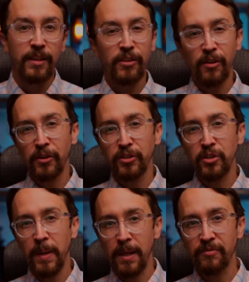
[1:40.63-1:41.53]
Now, there are
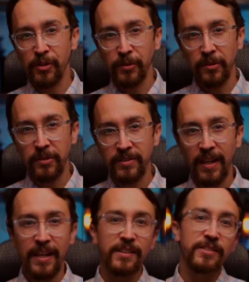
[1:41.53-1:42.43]
spam filters,
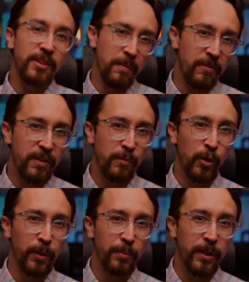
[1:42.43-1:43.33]
and some of them
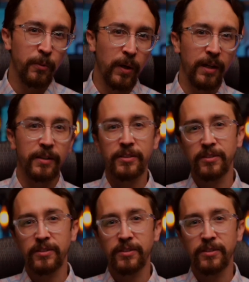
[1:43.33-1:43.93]
work pretty well.